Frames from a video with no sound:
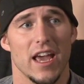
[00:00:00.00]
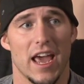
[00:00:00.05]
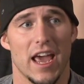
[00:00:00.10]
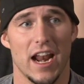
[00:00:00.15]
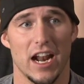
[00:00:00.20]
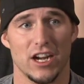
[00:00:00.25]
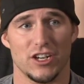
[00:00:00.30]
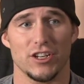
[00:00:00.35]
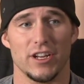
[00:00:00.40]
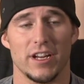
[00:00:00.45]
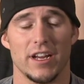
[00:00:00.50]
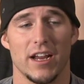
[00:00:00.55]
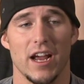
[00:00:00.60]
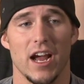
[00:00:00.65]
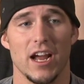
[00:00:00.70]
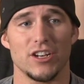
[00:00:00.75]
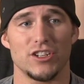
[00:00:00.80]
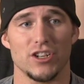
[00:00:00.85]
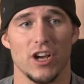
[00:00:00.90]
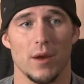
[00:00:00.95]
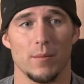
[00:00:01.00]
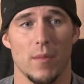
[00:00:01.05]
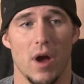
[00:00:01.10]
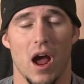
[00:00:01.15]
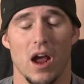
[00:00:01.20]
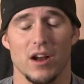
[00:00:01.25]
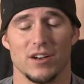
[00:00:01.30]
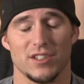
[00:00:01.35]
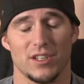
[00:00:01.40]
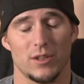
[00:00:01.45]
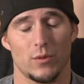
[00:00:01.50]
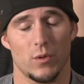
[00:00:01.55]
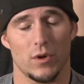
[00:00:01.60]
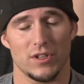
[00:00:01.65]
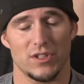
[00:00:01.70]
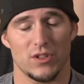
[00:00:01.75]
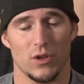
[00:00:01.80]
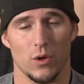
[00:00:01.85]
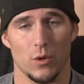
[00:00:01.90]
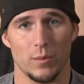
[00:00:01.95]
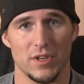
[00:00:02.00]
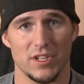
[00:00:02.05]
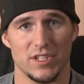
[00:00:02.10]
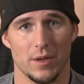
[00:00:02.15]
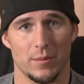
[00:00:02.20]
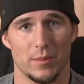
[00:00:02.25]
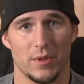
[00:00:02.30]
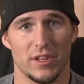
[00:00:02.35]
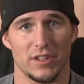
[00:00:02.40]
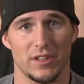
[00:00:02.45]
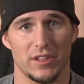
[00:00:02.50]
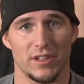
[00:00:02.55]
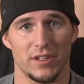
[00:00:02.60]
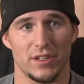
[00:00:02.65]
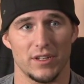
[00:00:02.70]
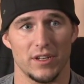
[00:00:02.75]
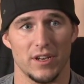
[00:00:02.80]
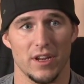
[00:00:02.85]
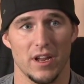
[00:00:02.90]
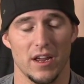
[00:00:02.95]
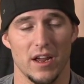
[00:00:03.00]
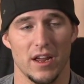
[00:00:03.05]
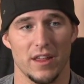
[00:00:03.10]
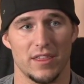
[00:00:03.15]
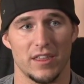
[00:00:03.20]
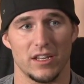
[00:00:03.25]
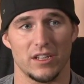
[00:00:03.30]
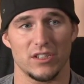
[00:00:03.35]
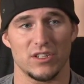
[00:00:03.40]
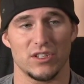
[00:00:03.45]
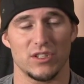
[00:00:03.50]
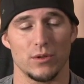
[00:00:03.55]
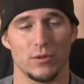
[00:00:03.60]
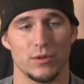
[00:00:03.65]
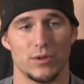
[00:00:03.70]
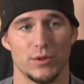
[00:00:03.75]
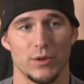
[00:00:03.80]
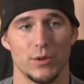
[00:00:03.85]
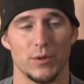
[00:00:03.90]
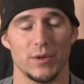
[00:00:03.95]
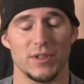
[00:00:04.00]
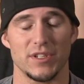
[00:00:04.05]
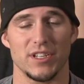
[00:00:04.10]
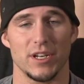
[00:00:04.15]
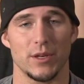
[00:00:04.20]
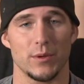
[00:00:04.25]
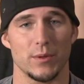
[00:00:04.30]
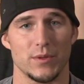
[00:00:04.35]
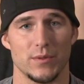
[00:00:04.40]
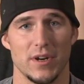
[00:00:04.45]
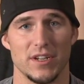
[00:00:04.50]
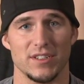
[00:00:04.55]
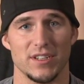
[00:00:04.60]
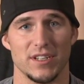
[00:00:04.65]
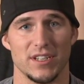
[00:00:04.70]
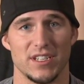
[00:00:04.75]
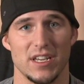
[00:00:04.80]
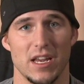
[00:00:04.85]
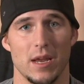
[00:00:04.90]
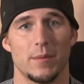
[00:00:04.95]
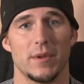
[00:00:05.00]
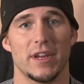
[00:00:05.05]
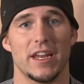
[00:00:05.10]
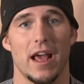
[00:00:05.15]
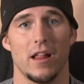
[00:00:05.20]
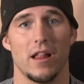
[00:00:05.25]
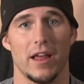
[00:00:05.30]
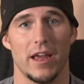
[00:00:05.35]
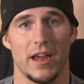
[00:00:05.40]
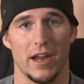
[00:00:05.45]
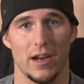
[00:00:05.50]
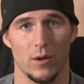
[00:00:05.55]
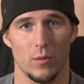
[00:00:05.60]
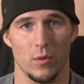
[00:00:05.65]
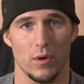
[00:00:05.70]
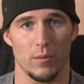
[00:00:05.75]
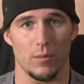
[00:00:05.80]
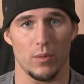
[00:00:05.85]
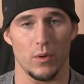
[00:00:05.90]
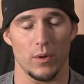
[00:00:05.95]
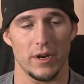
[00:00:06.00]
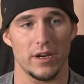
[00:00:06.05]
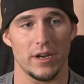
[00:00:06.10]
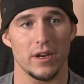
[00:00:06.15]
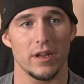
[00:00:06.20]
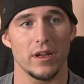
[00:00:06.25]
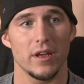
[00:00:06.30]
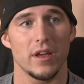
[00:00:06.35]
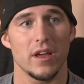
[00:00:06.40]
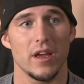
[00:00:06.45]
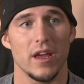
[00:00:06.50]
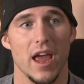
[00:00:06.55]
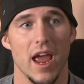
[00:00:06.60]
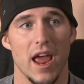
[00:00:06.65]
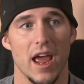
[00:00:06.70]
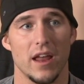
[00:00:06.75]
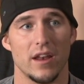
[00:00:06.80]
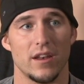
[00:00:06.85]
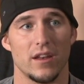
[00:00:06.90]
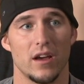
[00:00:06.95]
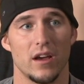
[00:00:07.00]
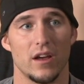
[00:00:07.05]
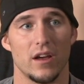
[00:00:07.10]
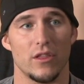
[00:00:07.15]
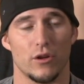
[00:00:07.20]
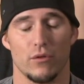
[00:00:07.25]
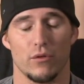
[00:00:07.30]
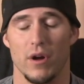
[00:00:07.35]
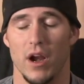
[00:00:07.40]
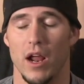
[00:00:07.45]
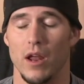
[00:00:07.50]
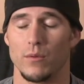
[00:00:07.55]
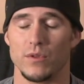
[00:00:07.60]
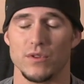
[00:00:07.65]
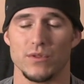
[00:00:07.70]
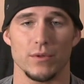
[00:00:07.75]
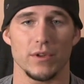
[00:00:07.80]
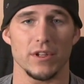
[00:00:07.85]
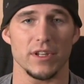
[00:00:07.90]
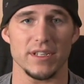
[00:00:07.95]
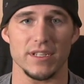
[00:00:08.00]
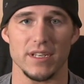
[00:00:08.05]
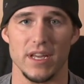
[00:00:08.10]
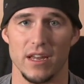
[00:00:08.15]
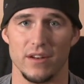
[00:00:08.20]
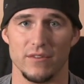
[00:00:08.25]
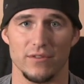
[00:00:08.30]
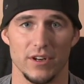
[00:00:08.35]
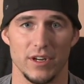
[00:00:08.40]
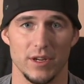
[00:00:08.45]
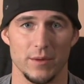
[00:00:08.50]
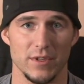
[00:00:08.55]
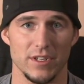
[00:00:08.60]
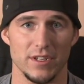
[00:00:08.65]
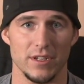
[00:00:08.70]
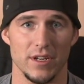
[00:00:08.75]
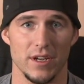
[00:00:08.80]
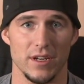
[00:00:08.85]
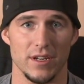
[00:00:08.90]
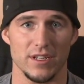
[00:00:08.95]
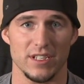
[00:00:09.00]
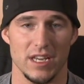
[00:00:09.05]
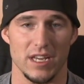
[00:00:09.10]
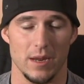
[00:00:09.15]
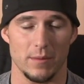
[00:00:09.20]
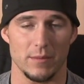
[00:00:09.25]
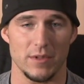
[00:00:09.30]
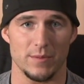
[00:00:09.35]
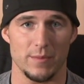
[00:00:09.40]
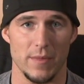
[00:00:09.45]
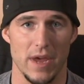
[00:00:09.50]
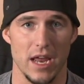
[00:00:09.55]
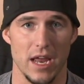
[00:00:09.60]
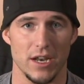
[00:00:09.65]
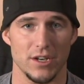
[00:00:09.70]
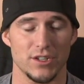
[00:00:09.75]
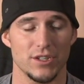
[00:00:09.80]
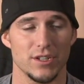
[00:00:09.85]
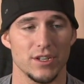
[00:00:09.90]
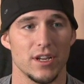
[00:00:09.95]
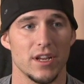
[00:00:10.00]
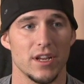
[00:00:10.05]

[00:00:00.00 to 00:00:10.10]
And actually a guy, John Moxley, once told me something that I think is so true. He said he was wrestling Sami Callihan at one point, and the crowd was really dead for him in Sami's match.